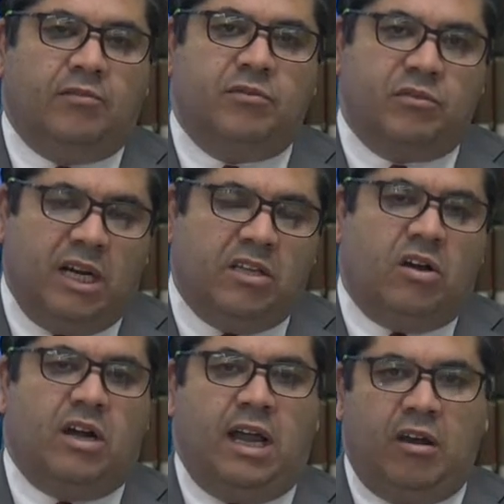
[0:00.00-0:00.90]

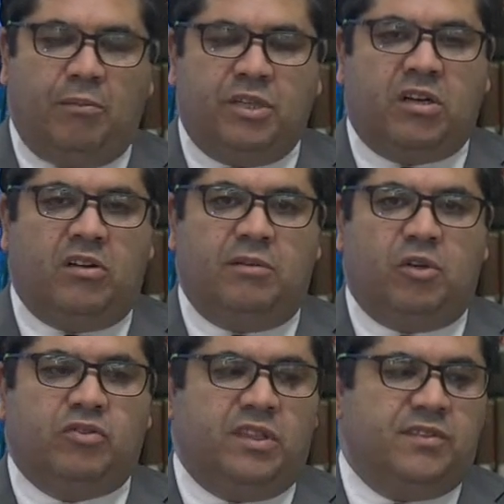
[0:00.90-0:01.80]
radar and optical
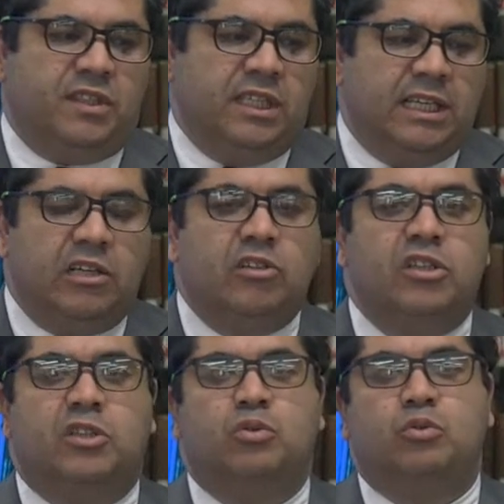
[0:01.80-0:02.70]
remote sensing, in order
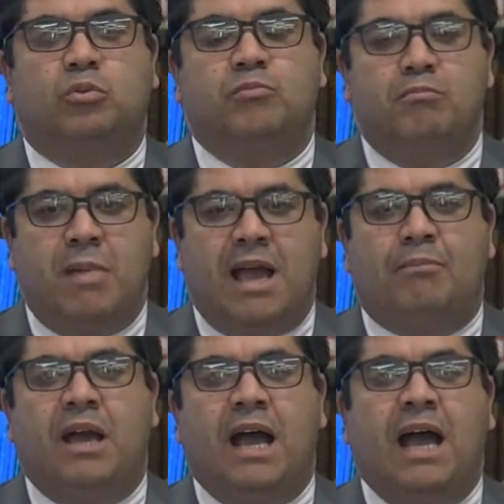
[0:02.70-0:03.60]
to
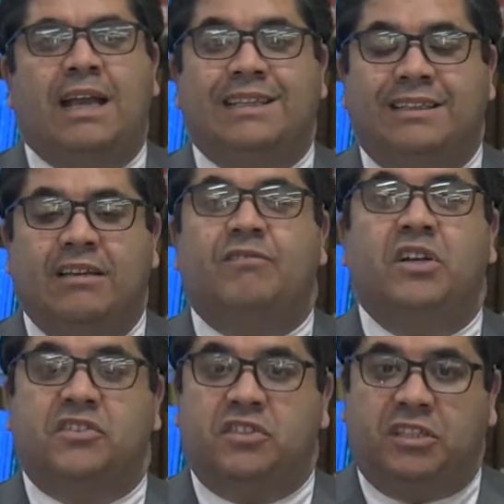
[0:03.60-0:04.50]
map and
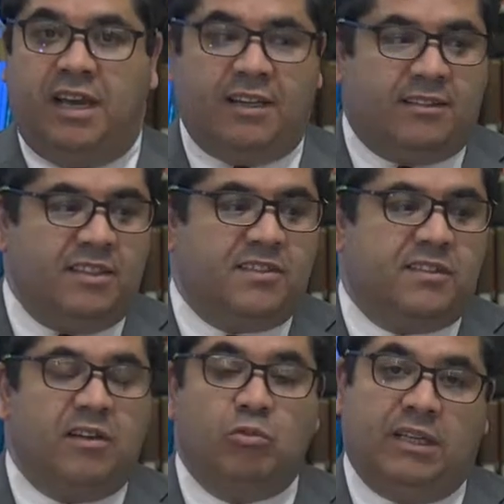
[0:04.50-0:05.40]
first detect these
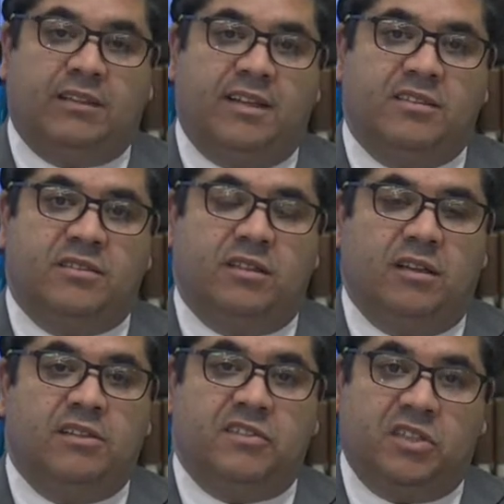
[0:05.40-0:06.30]
wetlands,
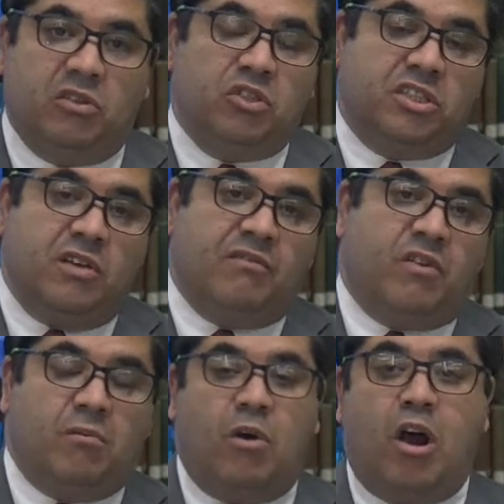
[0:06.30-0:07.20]
distinguish them
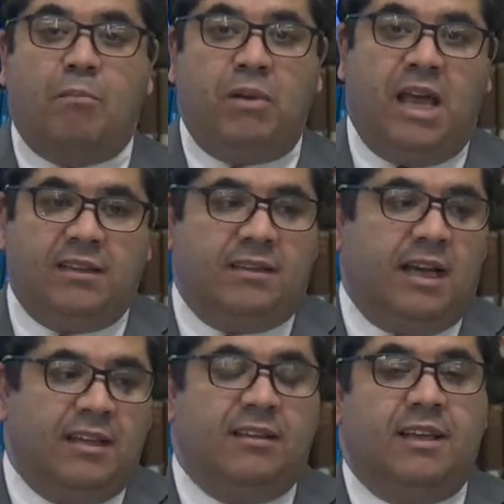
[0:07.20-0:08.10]
from upland,
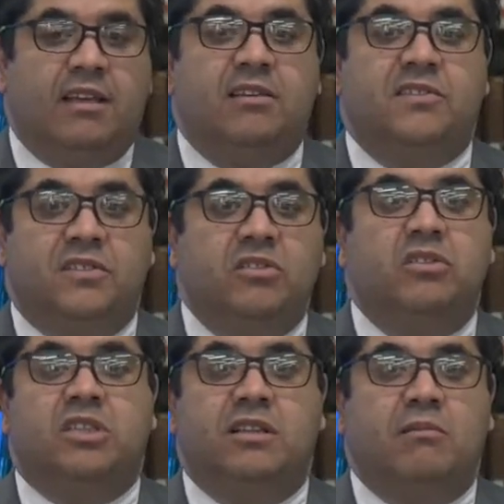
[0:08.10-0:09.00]
and then
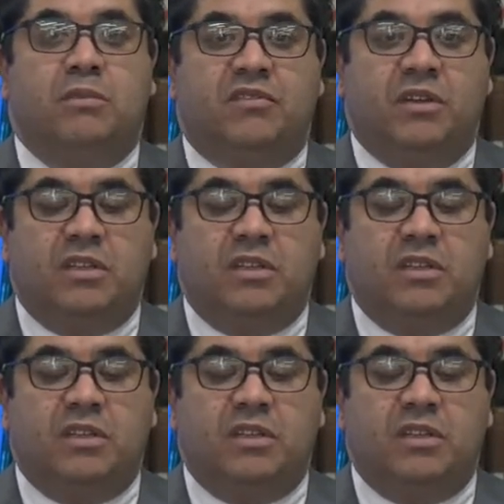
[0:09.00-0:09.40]
distinguish them between